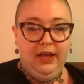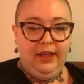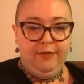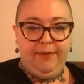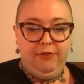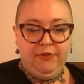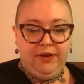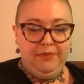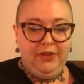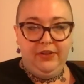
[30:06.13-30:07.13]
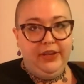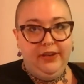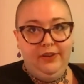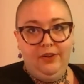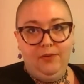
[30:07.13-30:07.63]
A Spell for
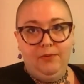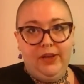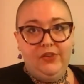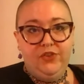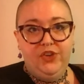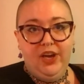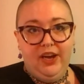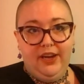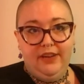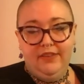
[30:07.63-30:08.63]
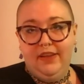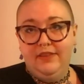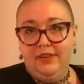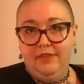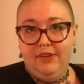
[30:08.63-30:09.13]
Chameleon, which I
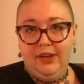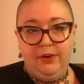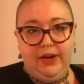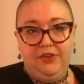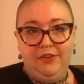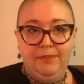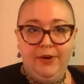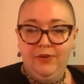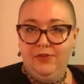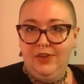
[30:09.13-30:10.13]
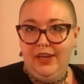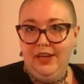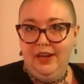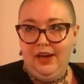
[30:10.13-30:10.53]
discussed in the video I just posted,